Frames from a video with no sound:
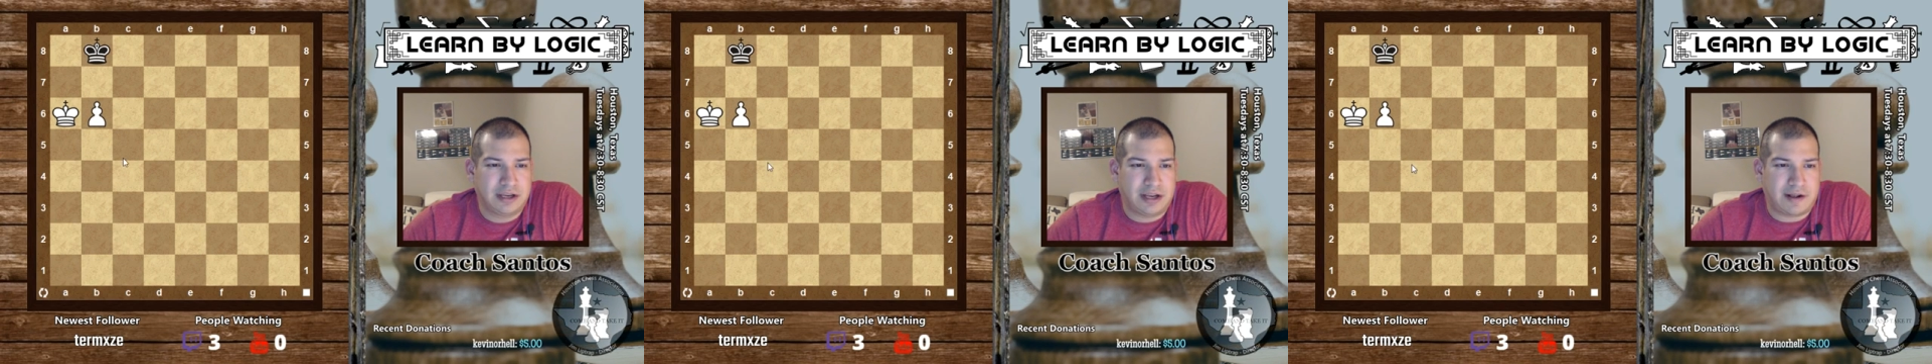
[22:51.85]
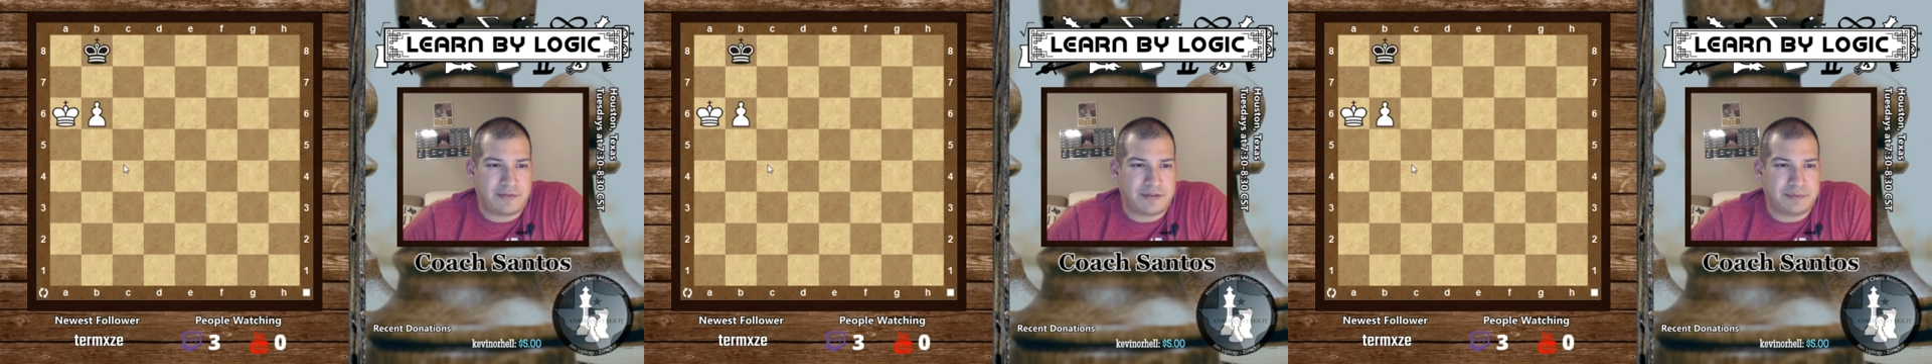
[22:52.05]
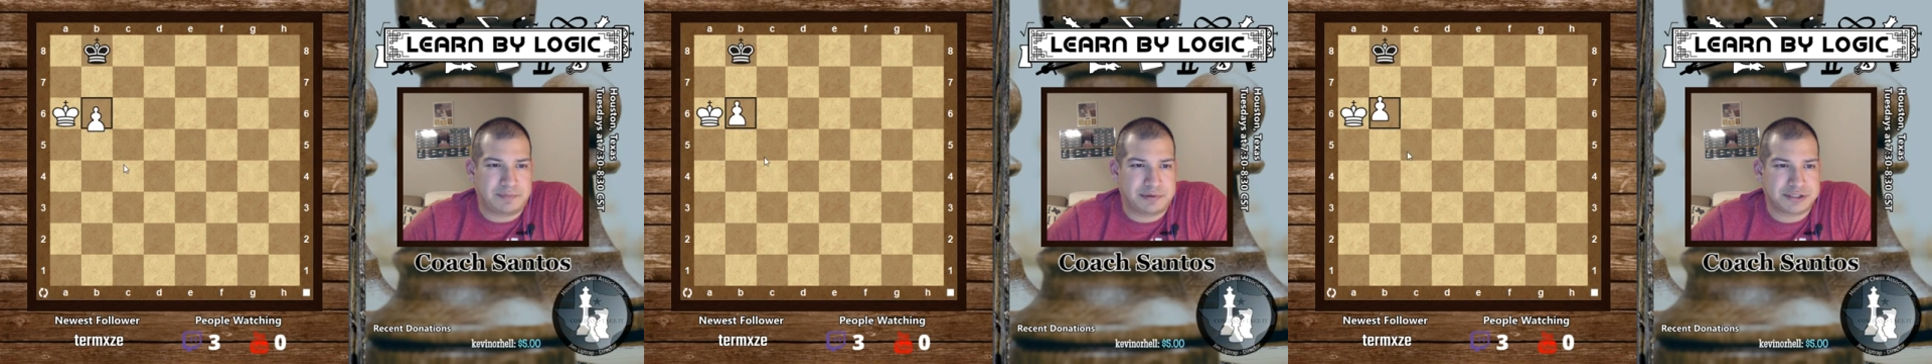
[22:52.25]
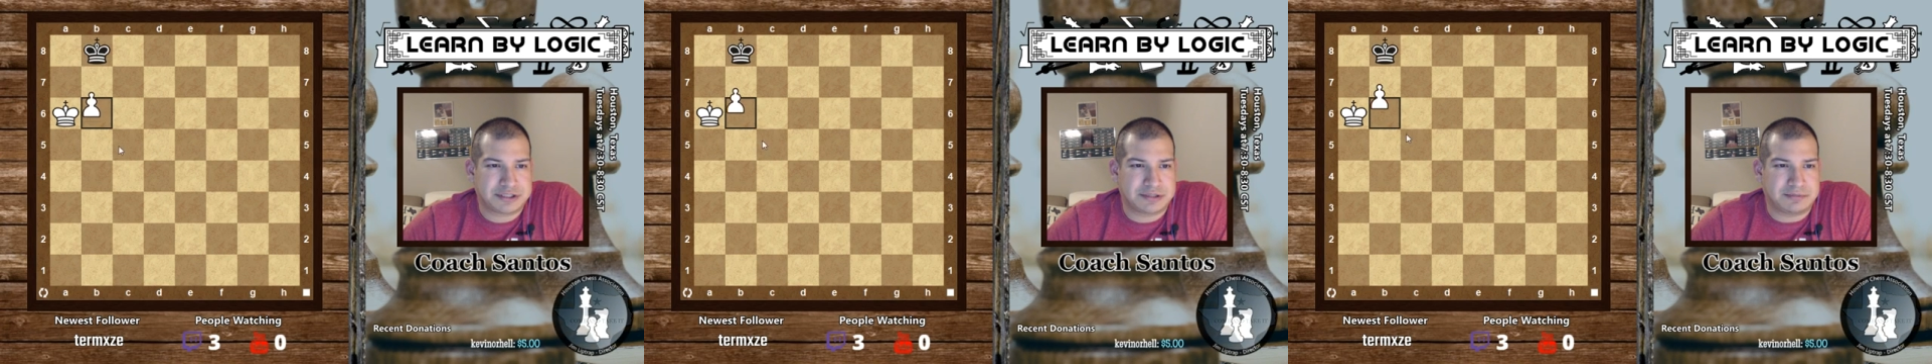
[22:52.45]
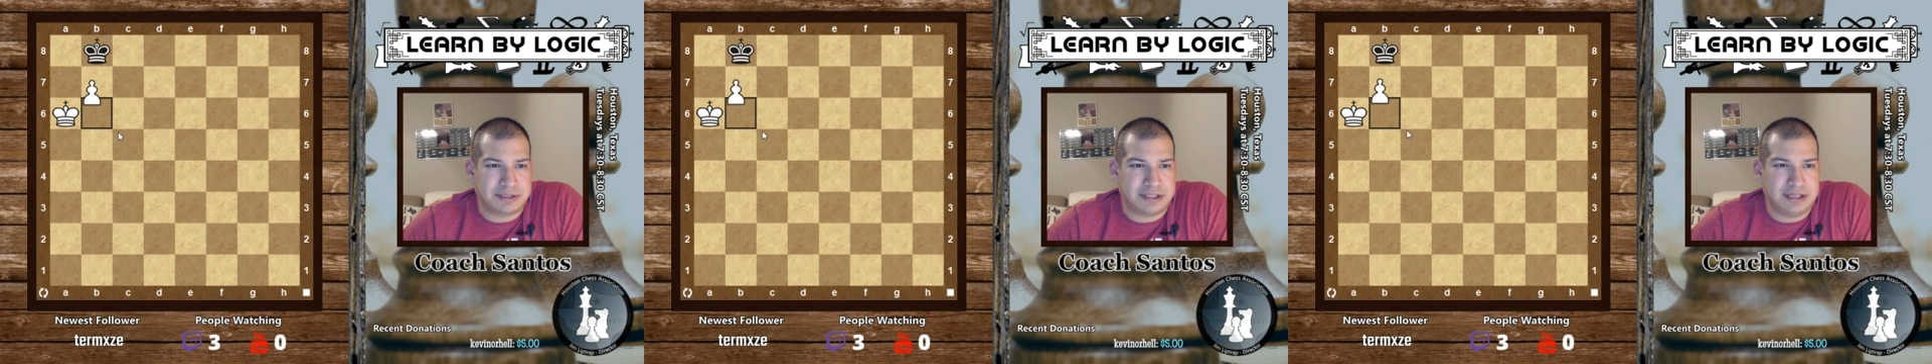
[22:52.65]
and then push
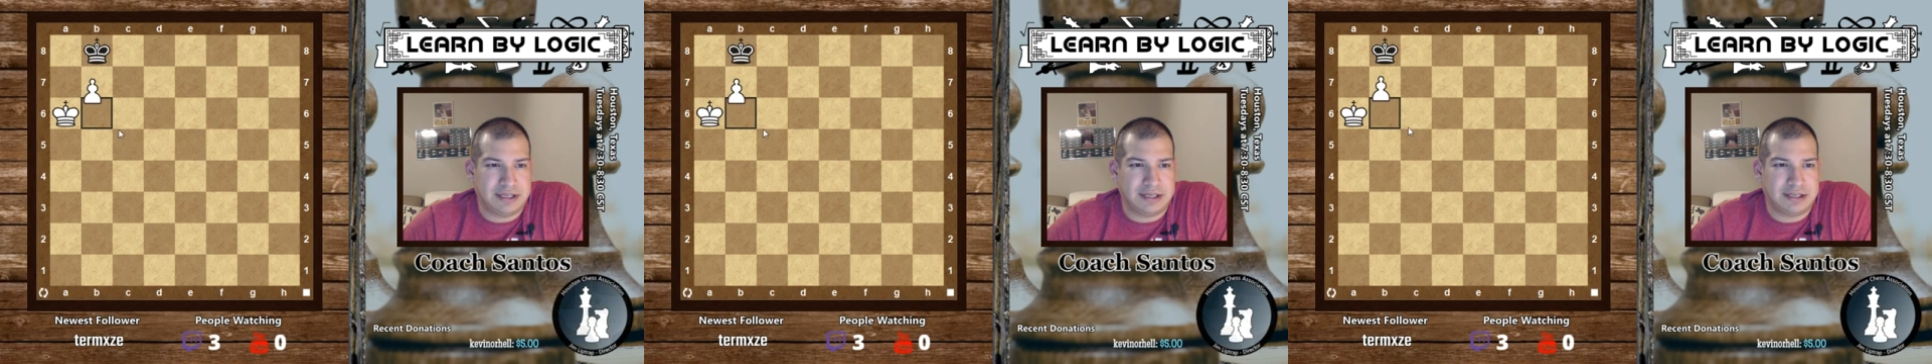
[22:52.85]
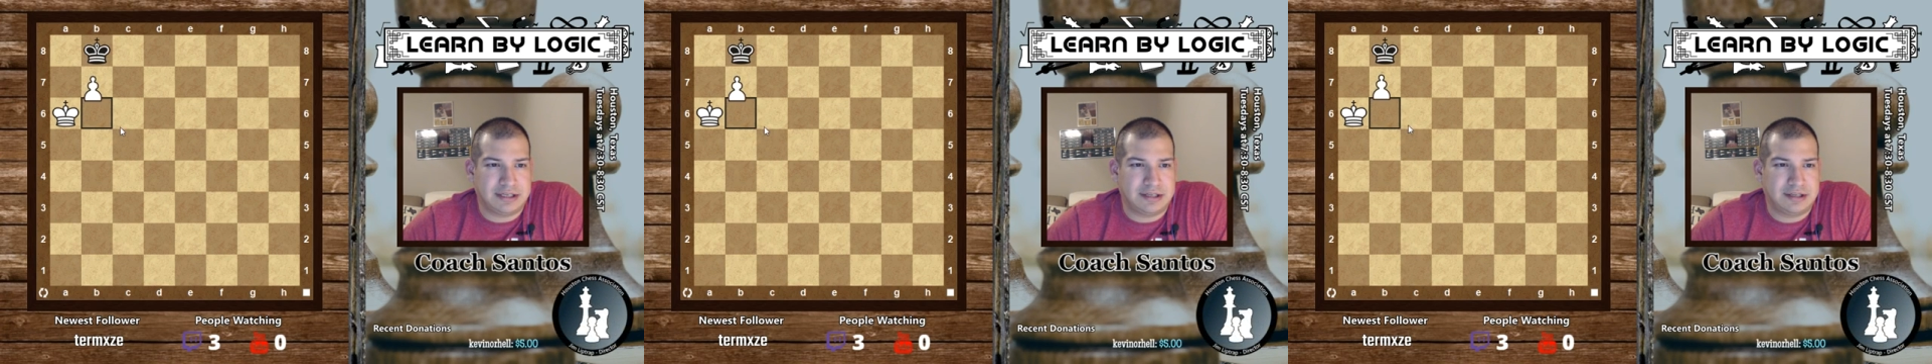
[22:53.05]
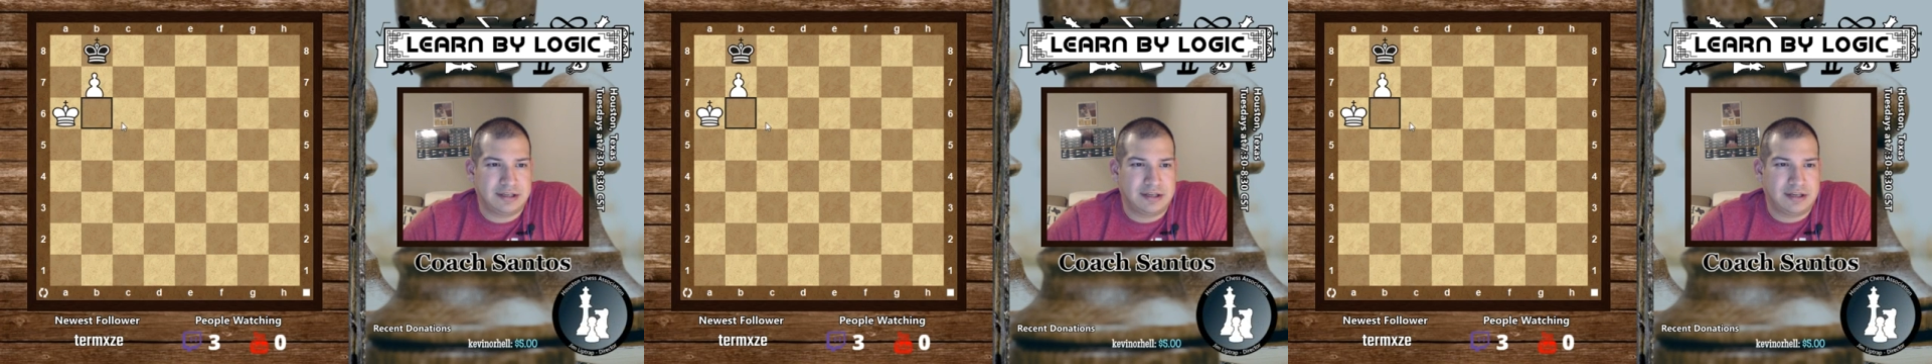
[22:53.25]
him again.